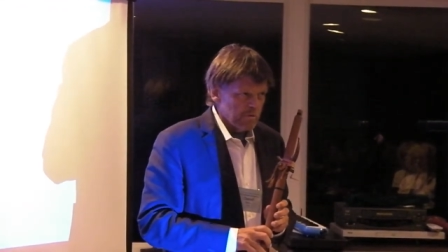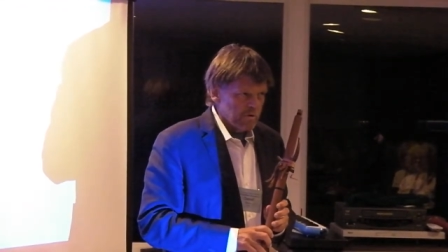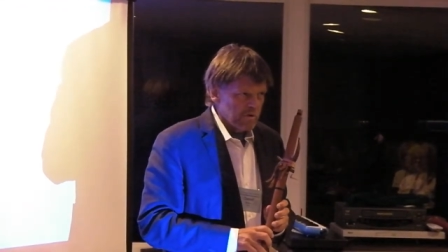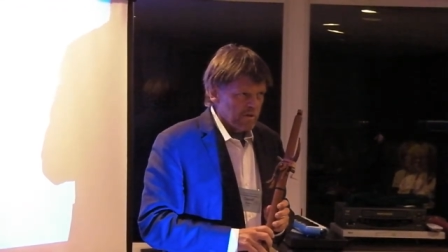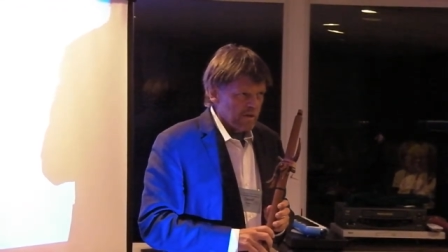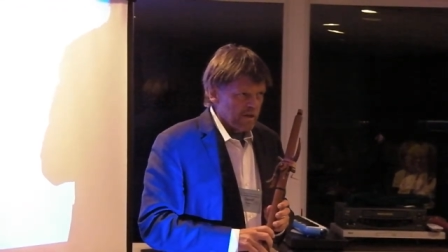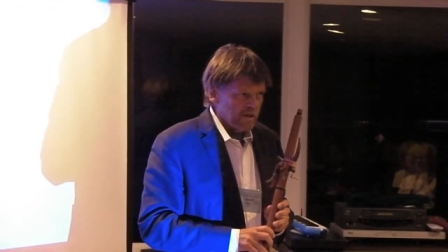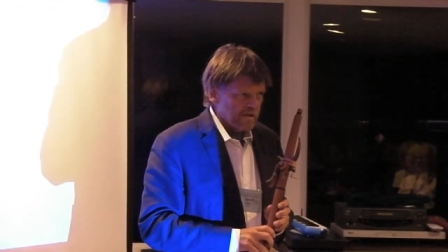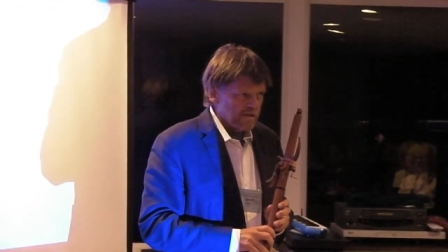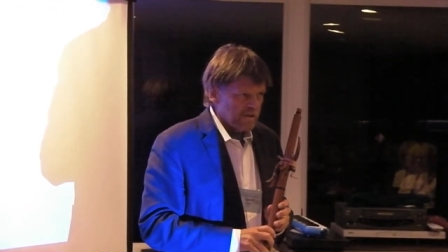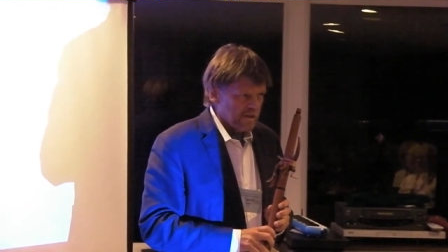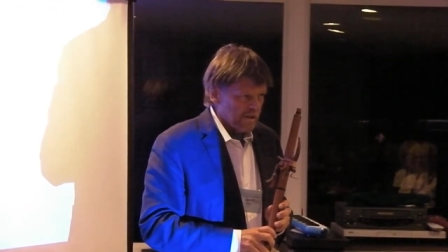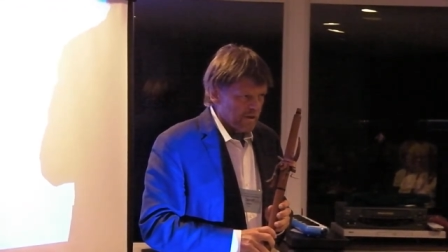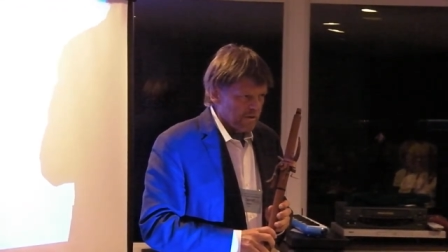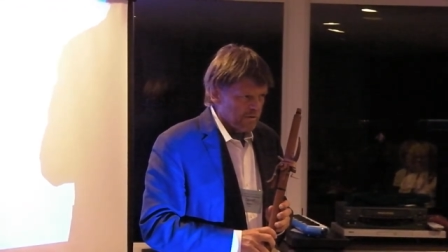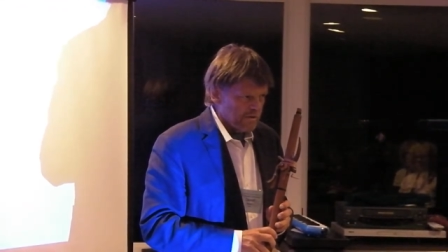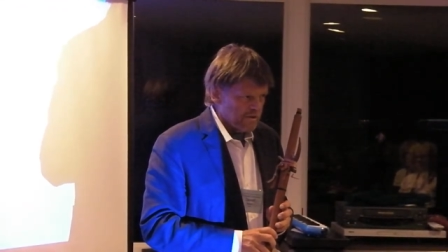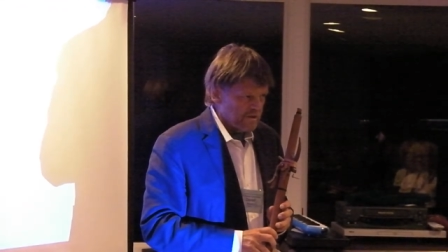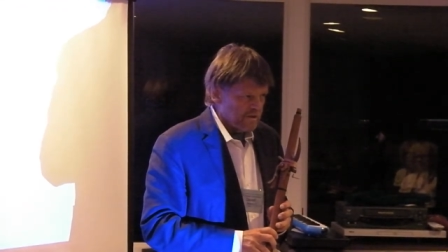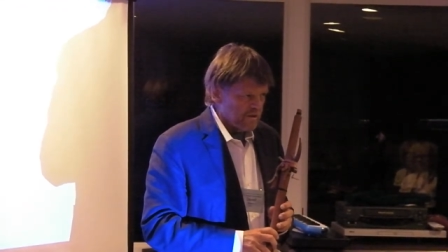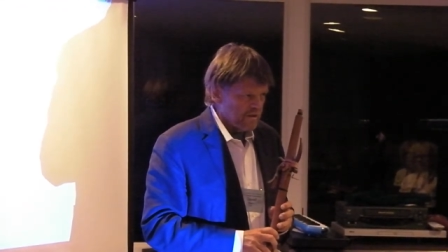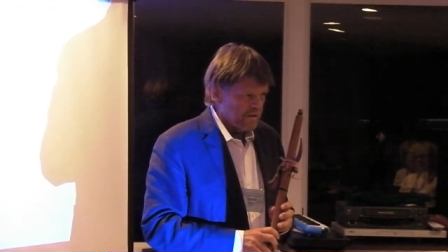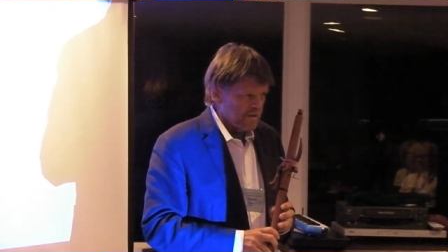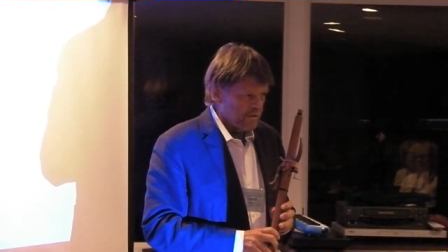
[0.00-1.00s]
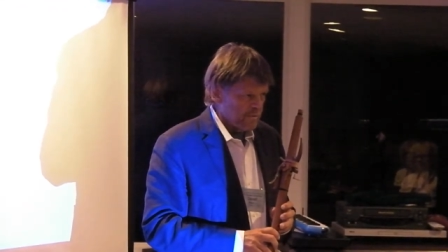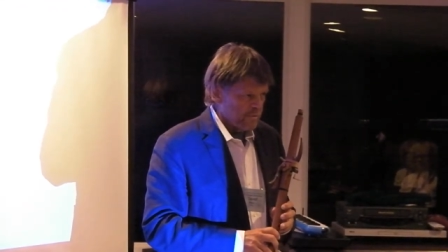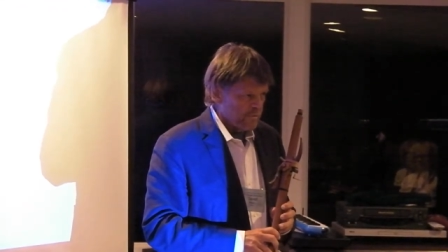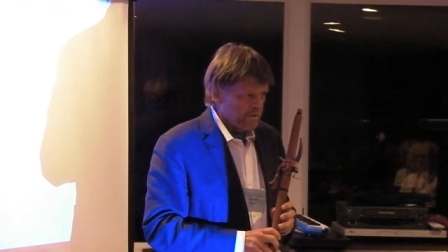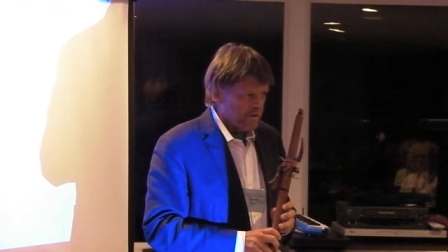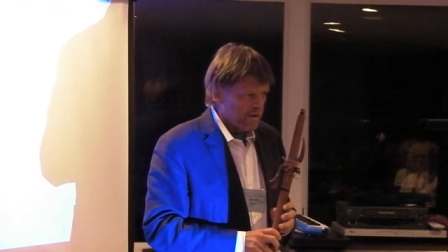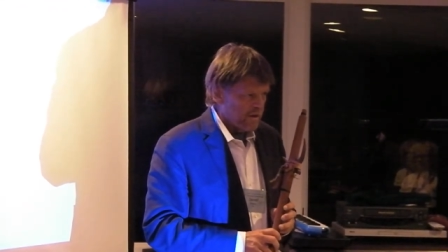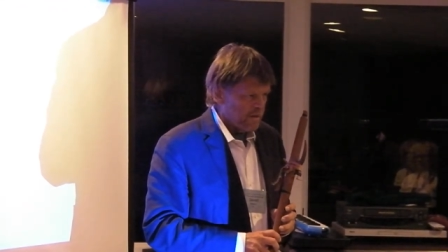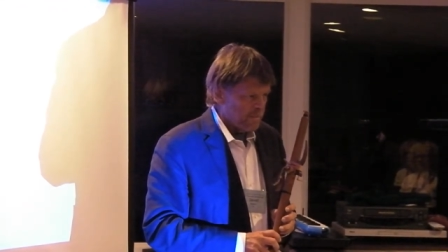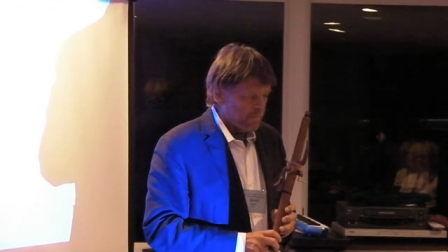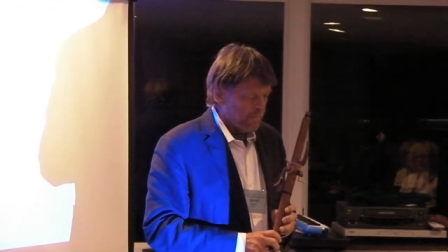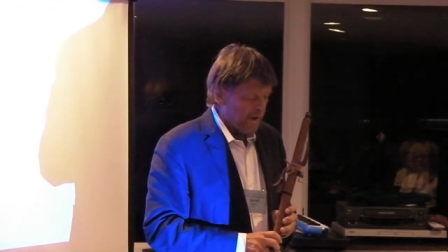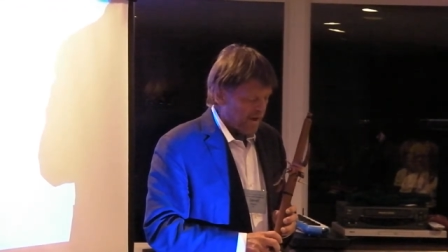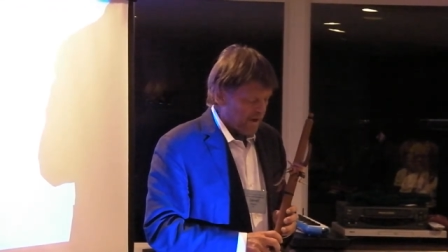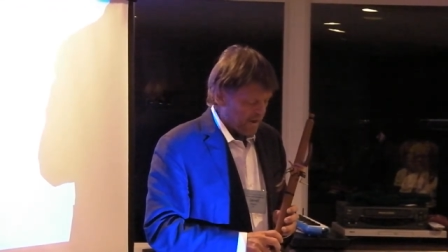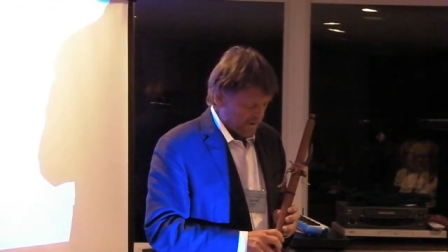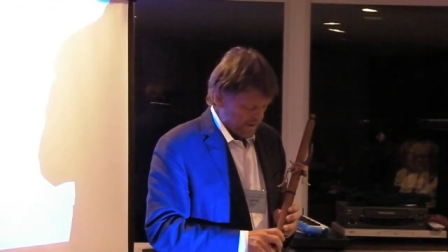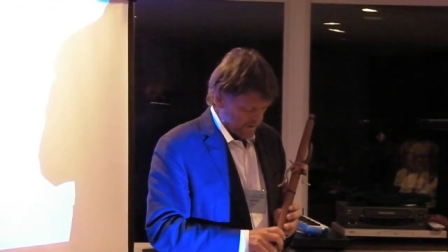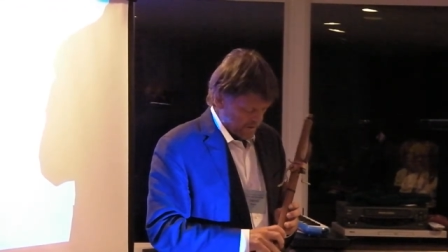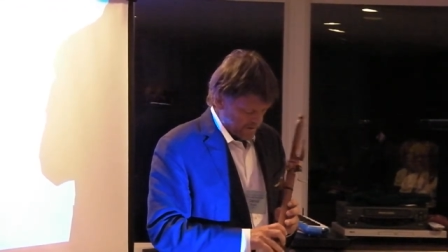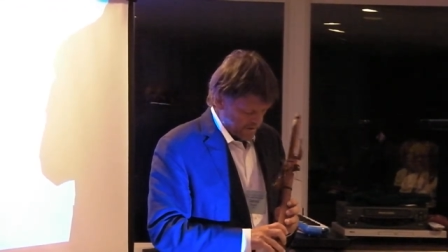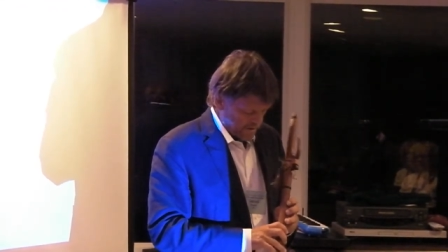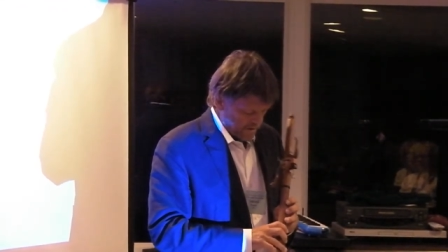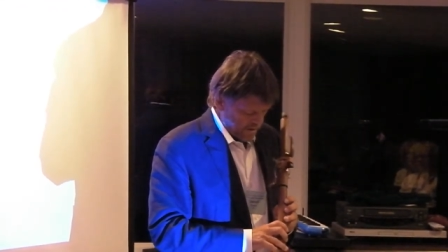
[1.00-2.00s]
realized that I was dealing with
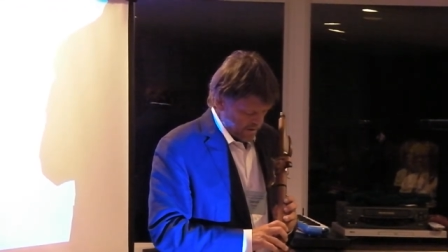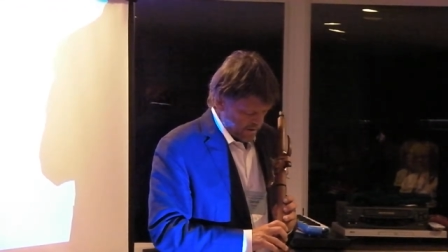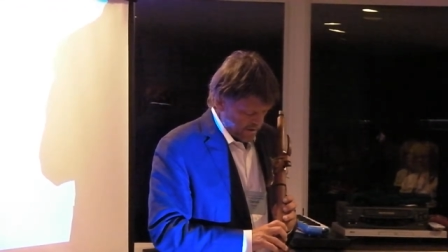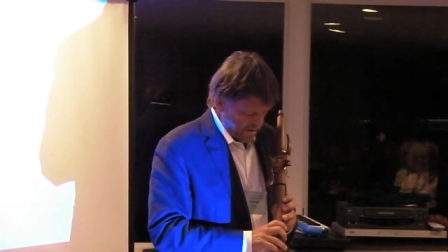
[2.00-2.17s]
harmonics.